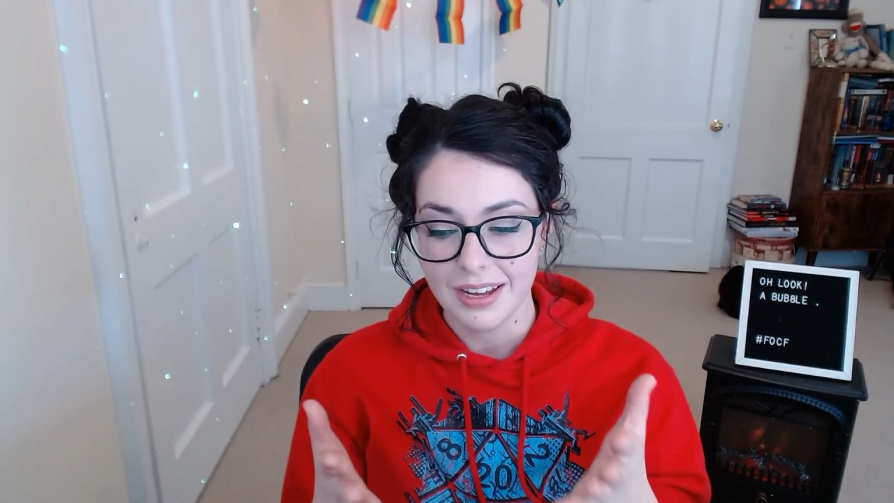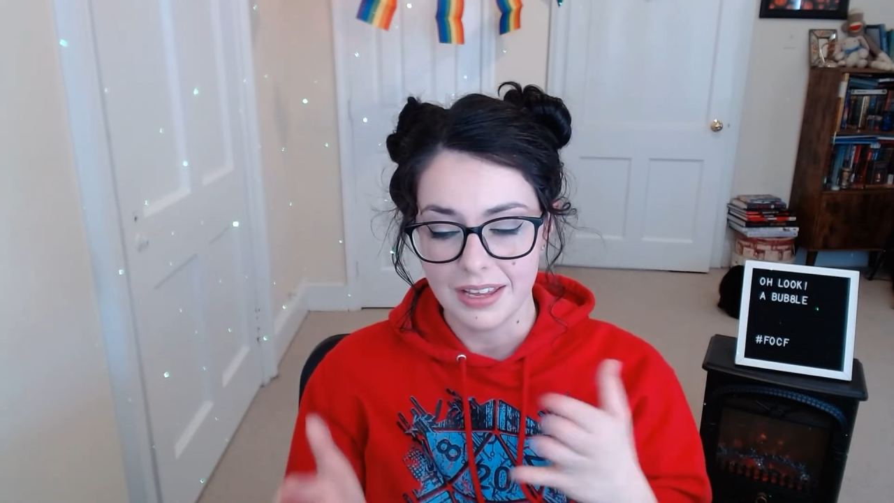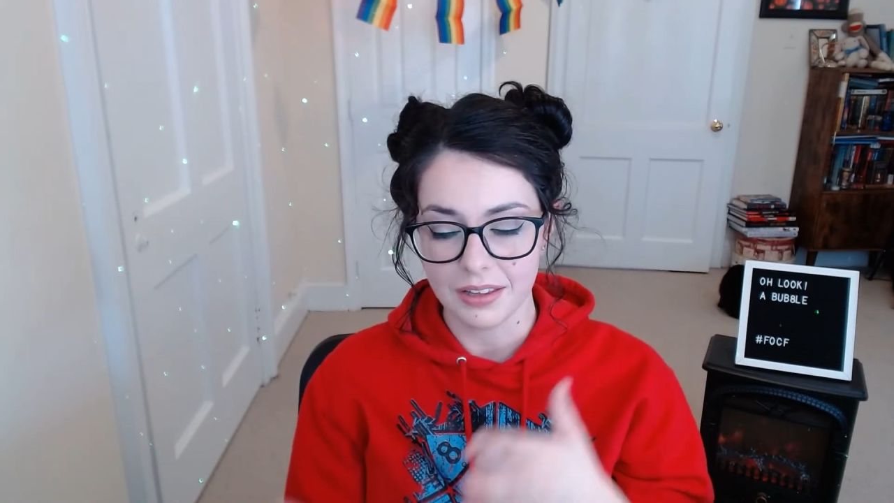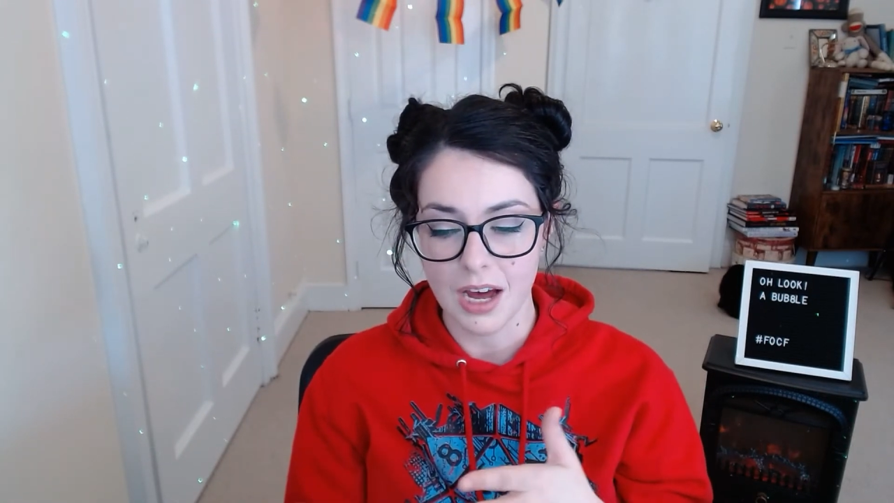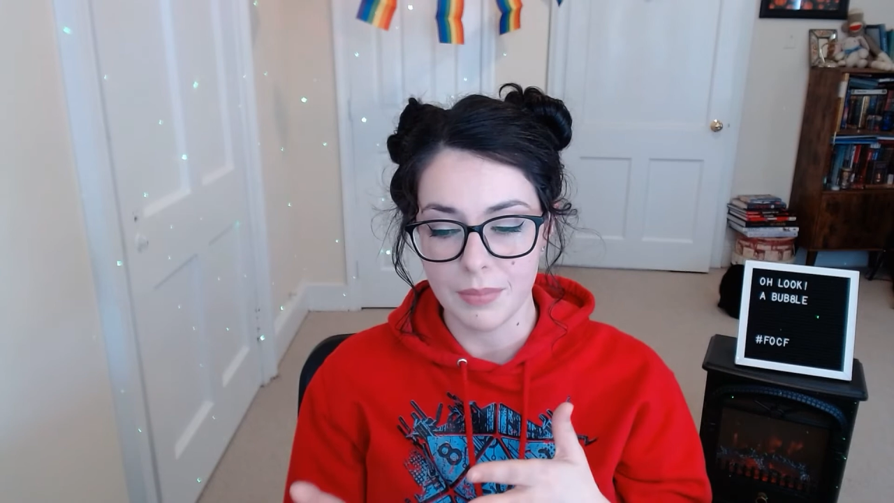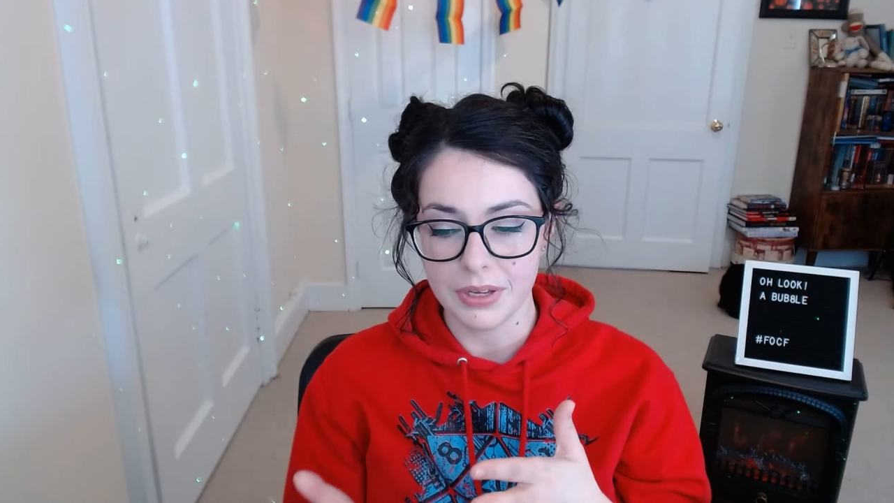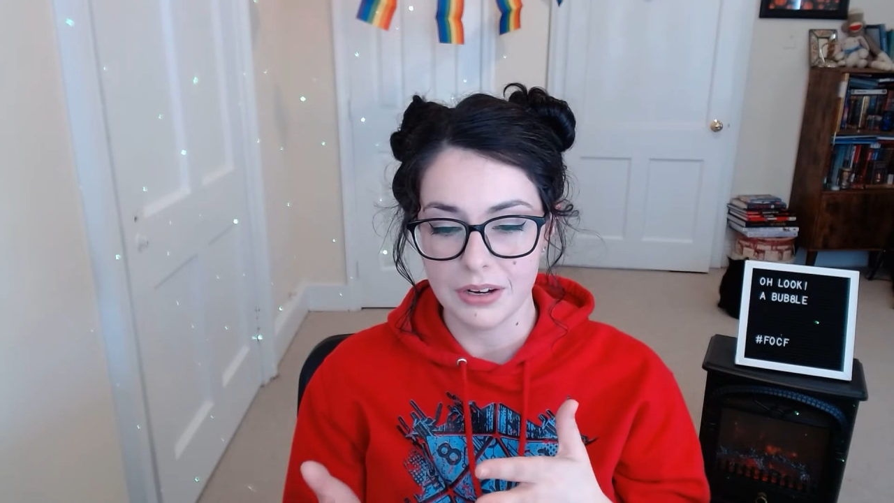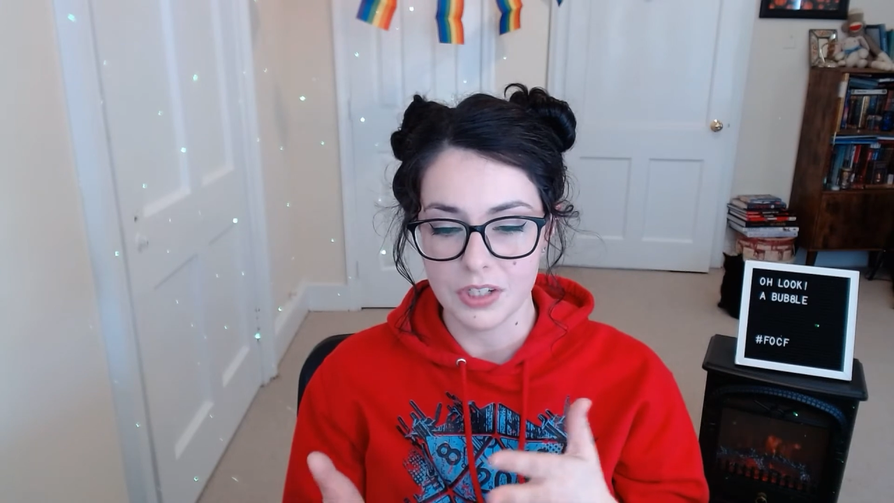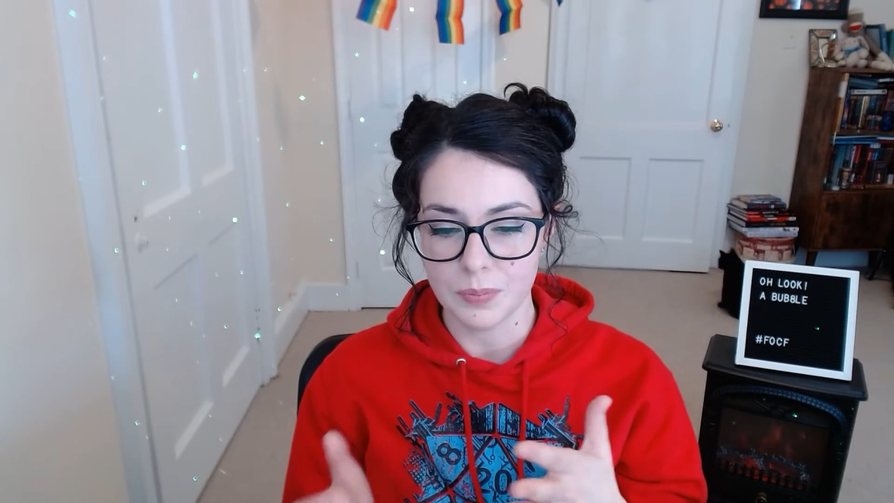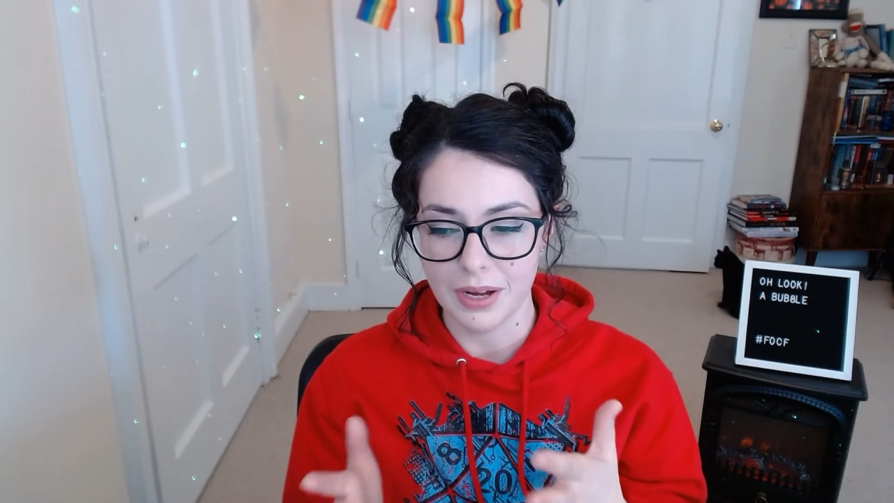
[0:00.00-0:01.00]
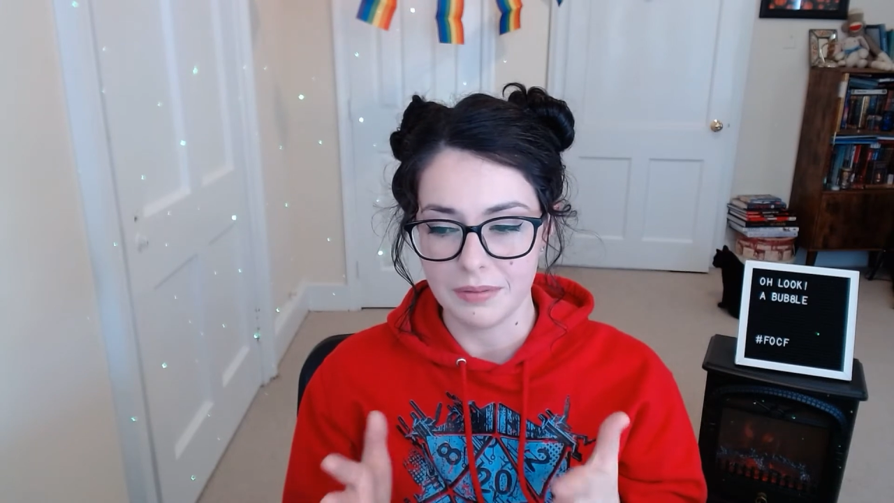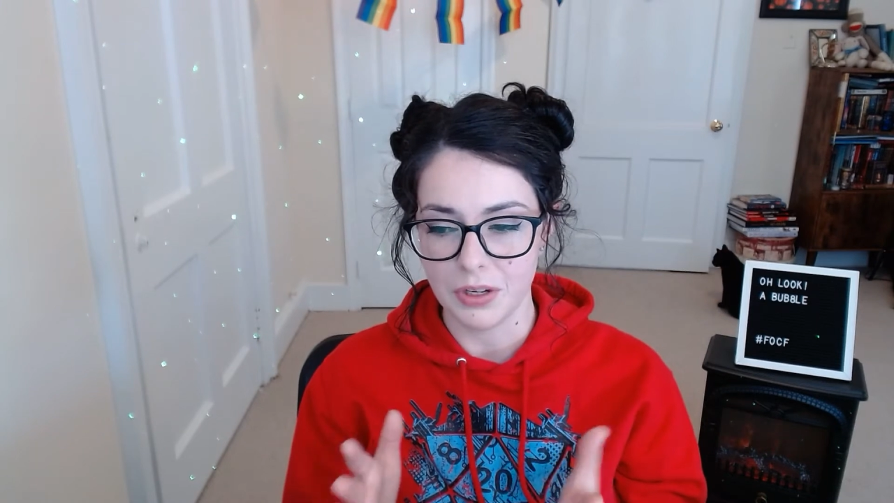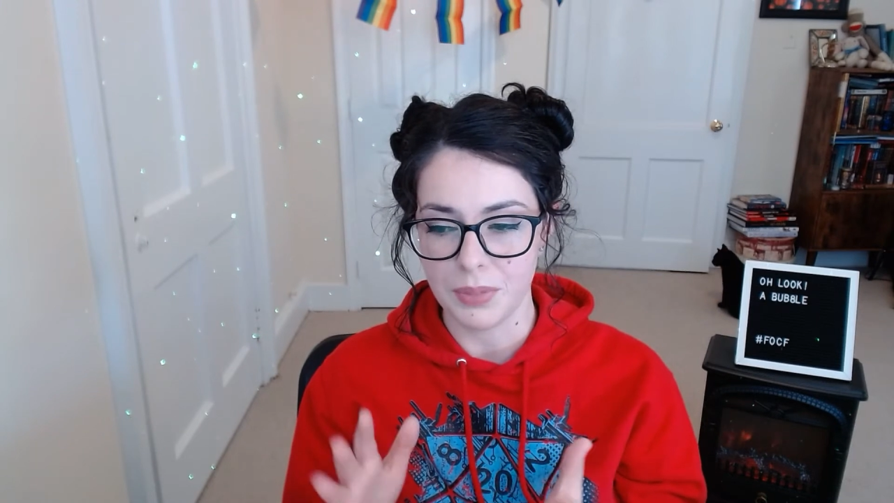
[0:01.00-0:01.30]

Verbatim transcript: in the coming years, but you know,